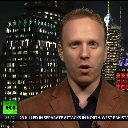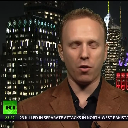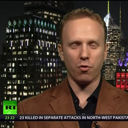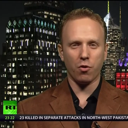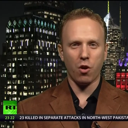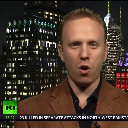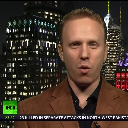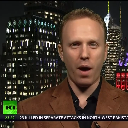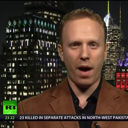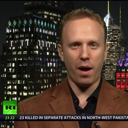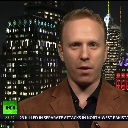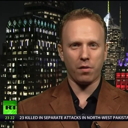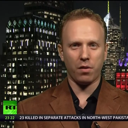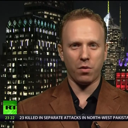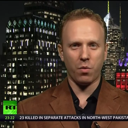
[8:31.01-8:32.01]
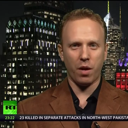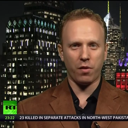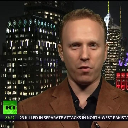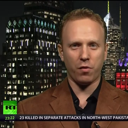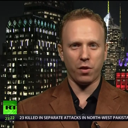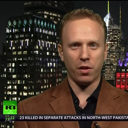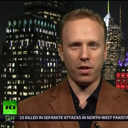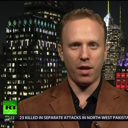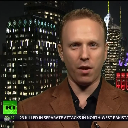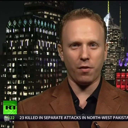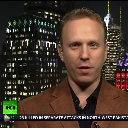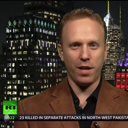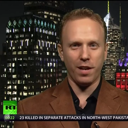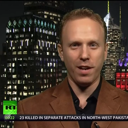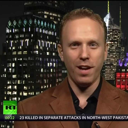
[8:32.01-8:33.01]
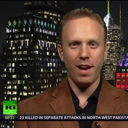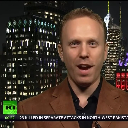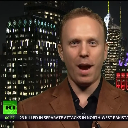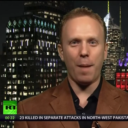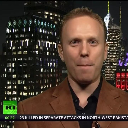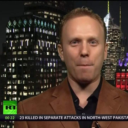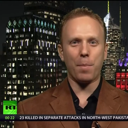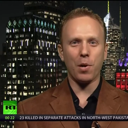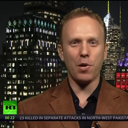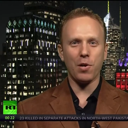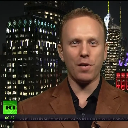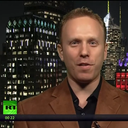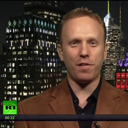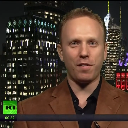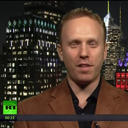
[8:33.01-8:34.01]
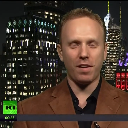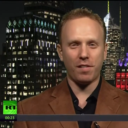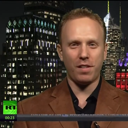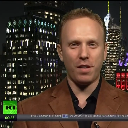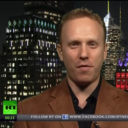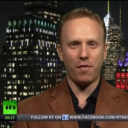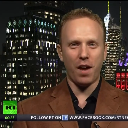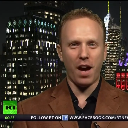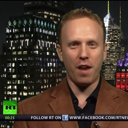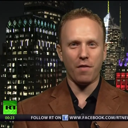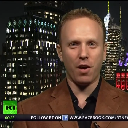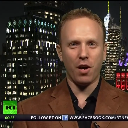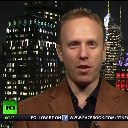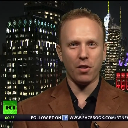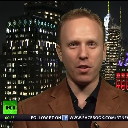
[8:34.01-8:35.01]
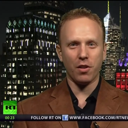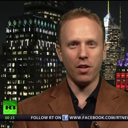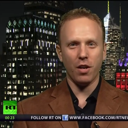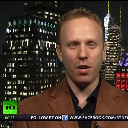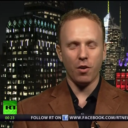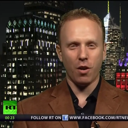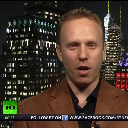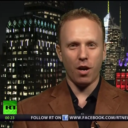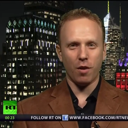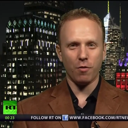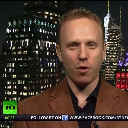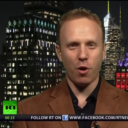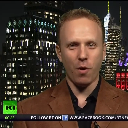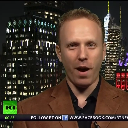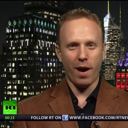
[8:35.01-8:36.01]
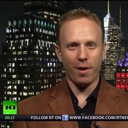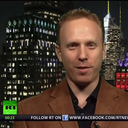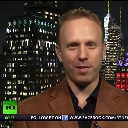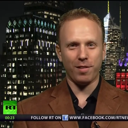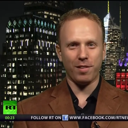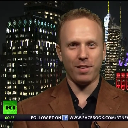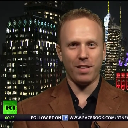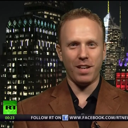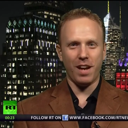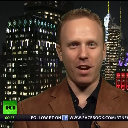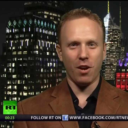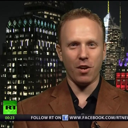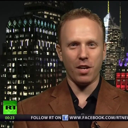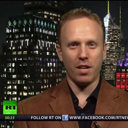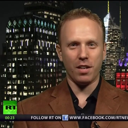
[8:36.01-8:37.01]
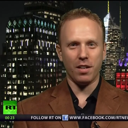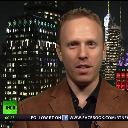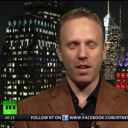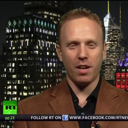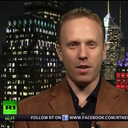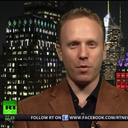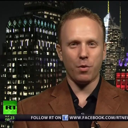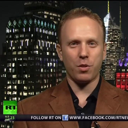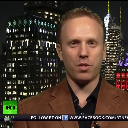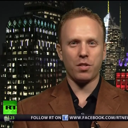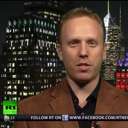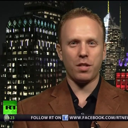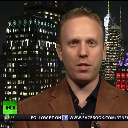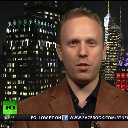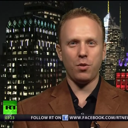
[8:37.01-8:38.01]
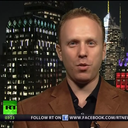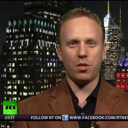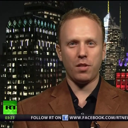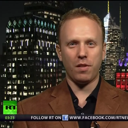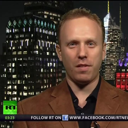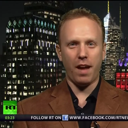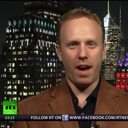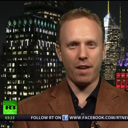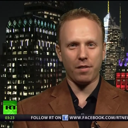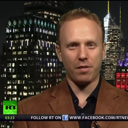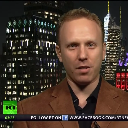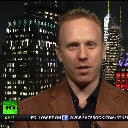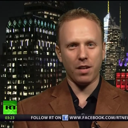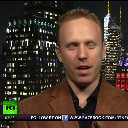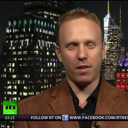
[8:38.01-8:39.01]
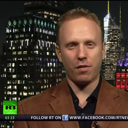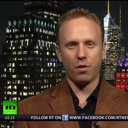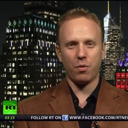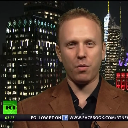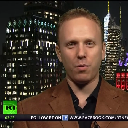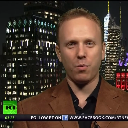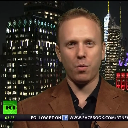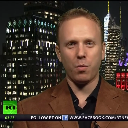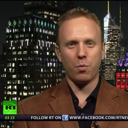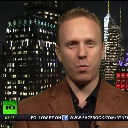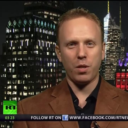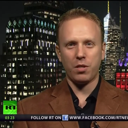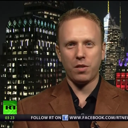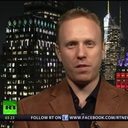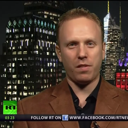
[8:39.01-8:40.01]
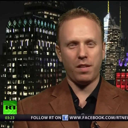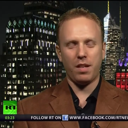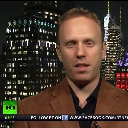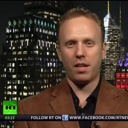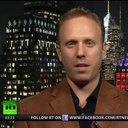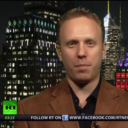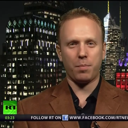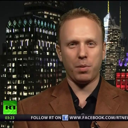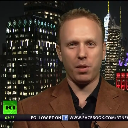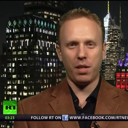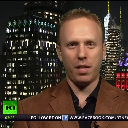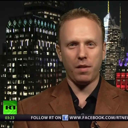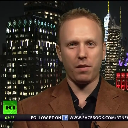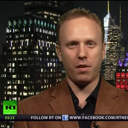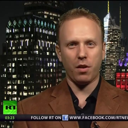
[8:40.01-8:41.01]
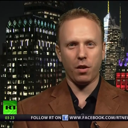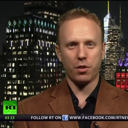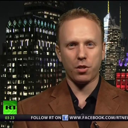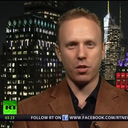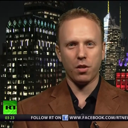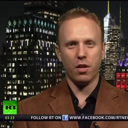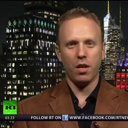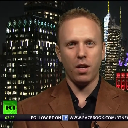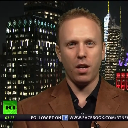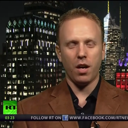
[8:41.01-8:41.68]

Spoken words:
on a row house in West Philadelphia and burned 65 other row houses in the area. It was just a huge disaster. And so we just see the police culture